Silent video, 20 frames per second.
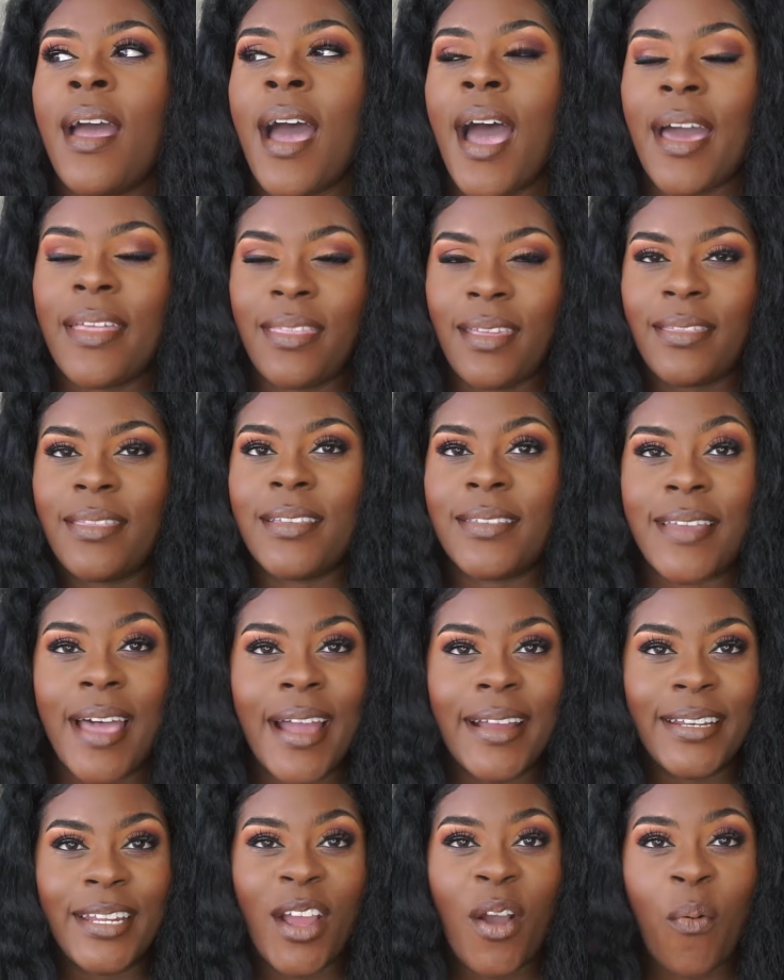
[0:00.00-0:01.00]
I think this
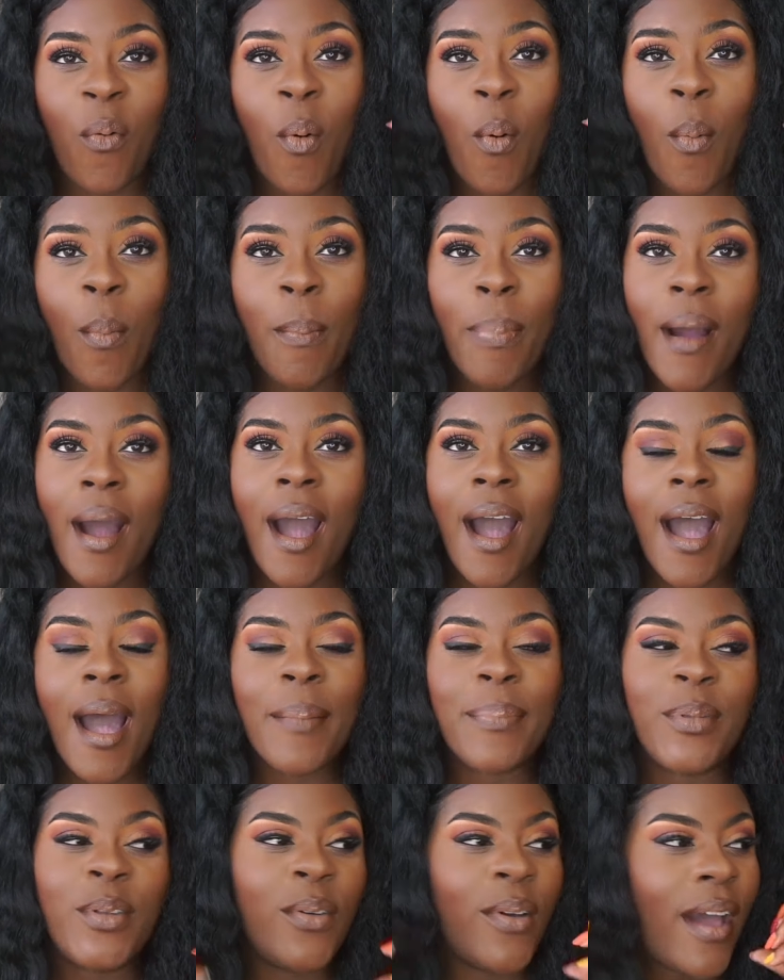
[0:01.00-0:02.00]
idea will
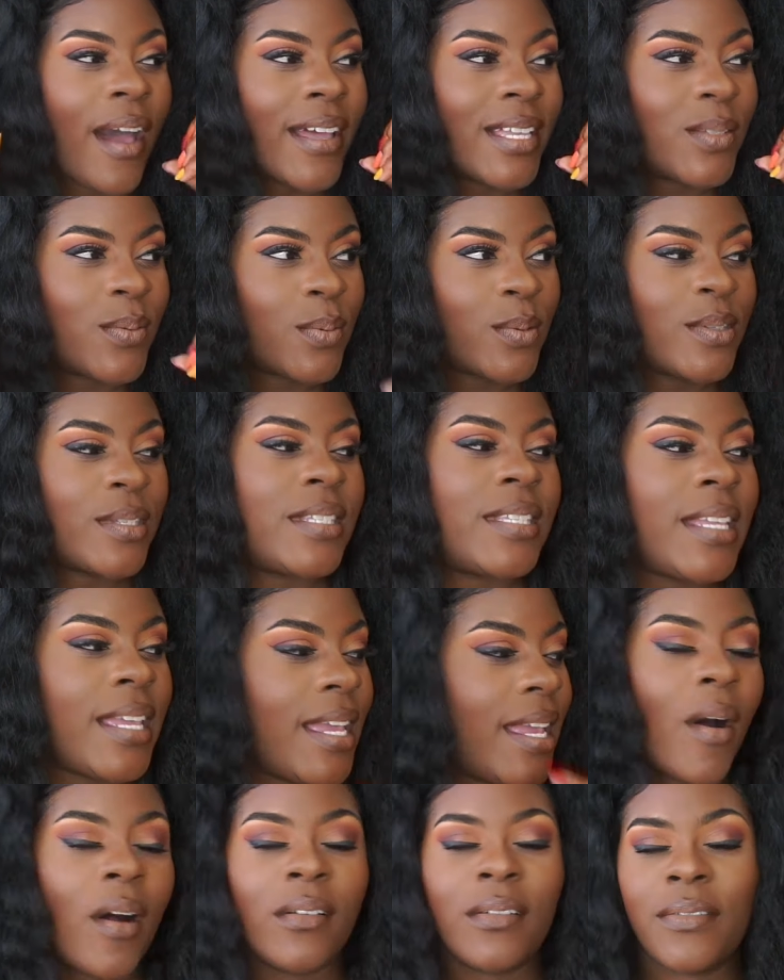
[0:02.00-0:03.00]
pop. You guys will
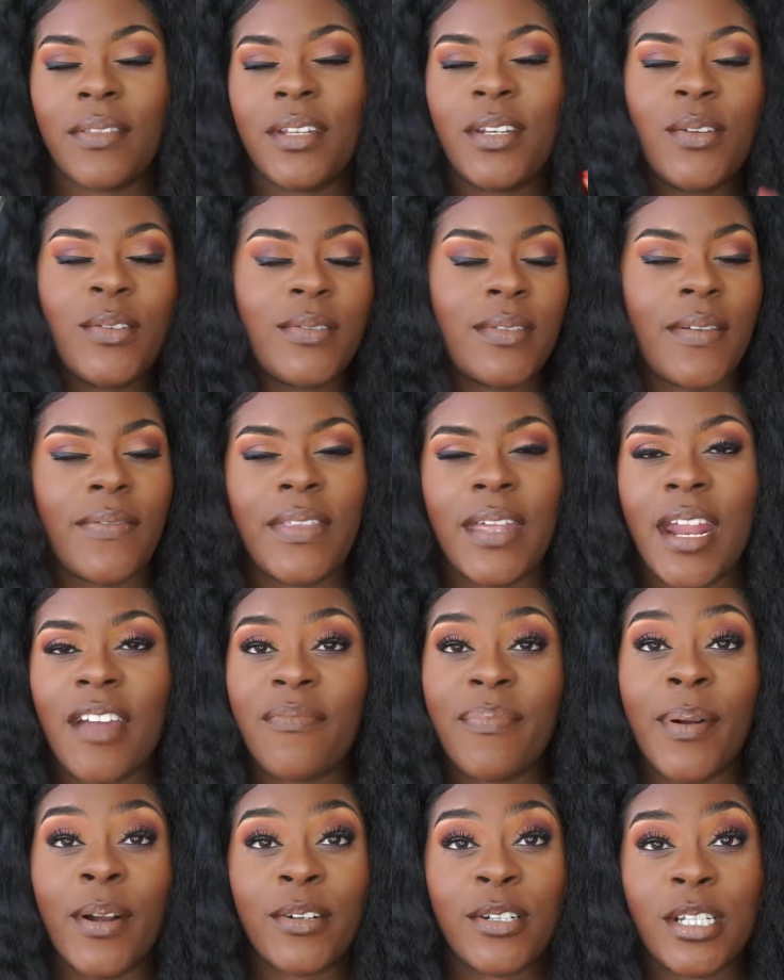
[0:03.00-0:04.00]
see all of the new stuff that
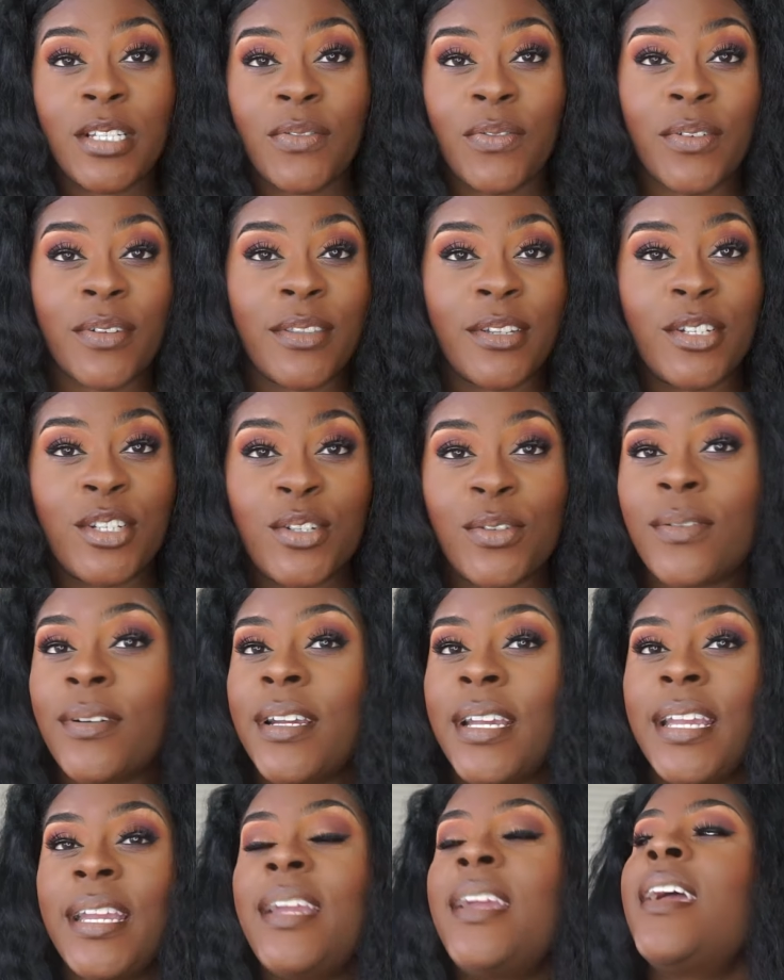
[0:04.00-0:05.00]
I've purchased for the
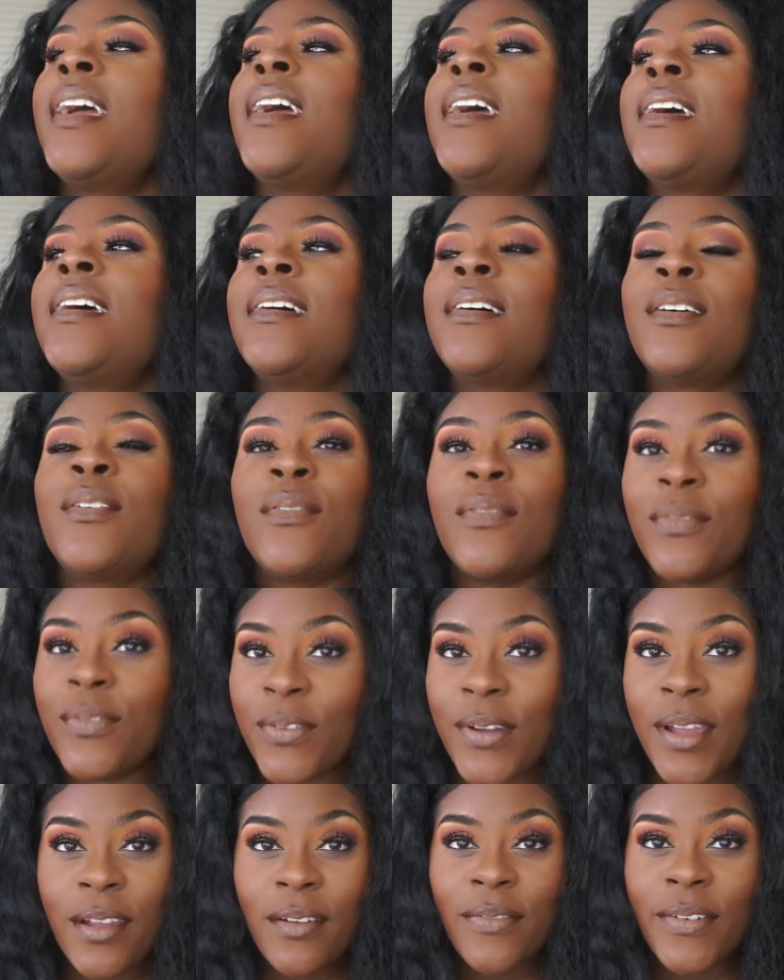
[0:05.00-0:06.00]
tree
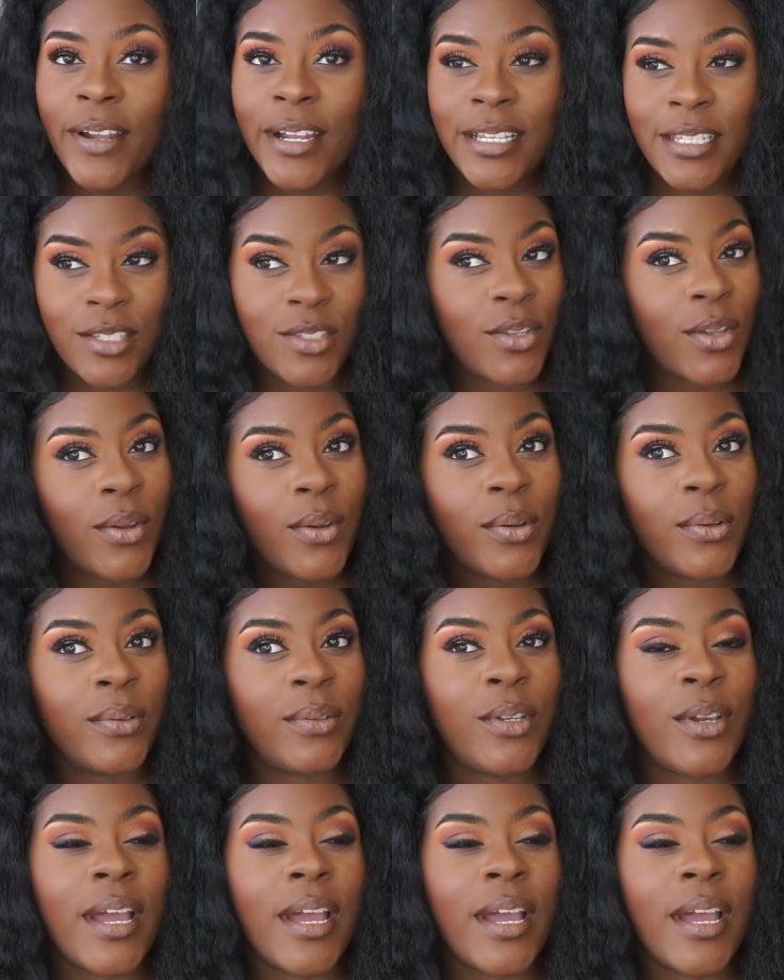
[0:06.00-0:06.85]
very soon.